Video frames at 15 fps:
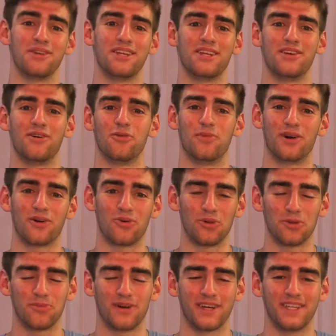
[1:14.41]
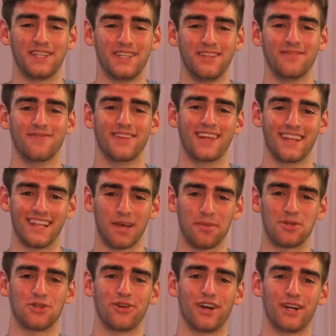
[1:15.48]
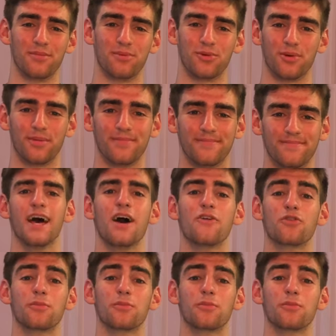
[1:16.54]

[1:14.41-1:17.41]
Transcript: need to know about golden monkey tea, let me show you how to brew it.